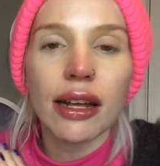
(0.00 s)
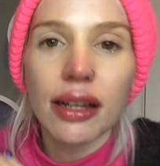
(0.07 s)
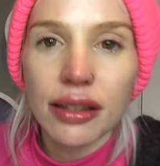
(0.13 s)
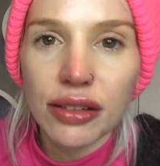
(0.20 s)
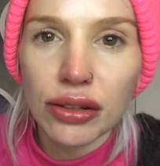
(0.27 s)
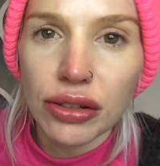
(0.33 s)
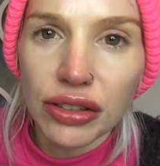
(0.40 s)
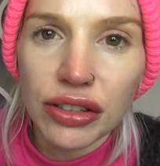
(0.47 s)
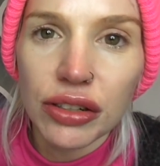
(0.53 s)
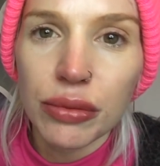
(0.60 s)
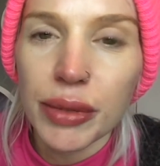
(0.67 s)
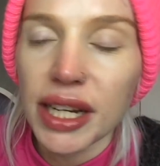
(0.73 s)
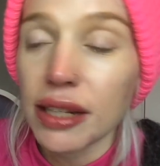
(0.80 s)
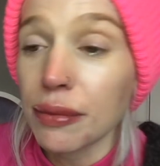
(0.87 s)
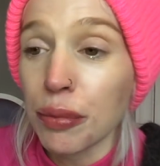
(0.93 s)
It took 2
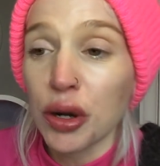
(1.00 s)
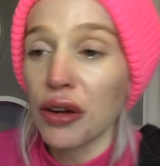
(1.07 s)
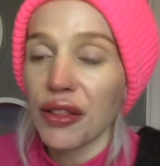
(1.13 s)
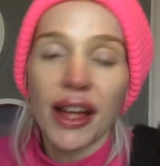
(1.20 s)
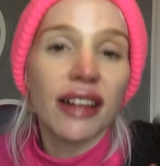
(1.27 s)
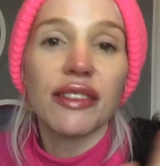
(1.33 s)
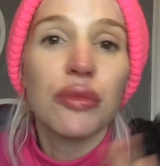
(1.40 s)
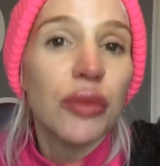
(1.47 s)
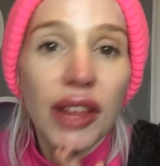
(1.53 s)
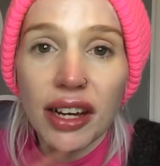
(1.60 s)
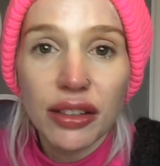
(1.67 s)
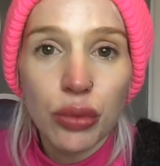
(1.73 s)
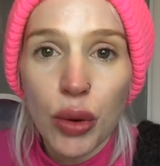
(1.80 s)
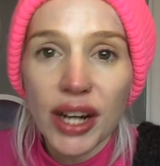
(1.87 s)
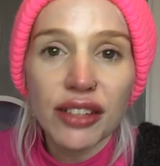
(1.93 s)
minutes, but
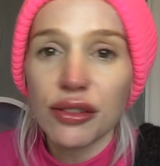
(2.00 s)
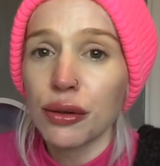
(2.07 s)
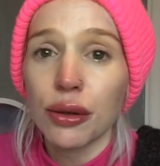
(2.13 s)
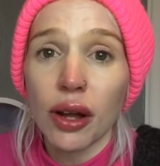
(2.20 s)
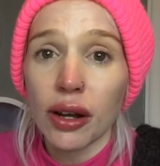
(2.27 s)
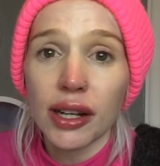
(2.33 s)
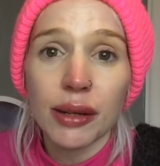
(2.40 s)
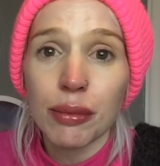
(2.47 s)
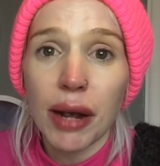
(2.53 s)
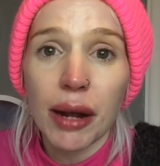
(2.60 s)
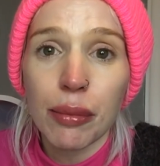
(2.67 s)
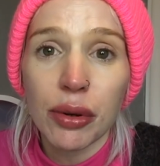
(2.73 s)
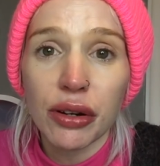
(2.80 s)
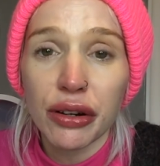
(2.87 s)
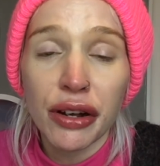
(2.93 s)
that's way too long in
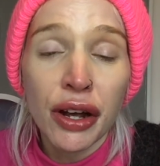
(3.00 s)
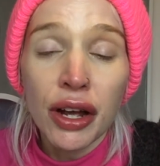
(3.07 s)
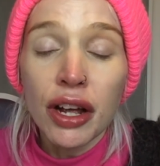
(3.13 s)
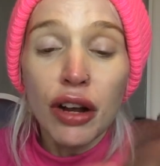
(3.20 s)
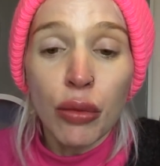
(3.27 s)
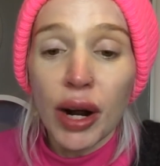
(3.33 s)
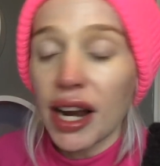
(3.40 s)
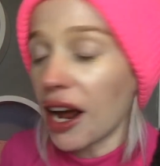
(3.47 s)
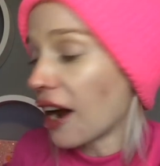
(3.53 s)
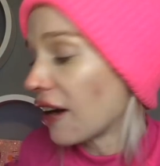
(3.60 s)
my book when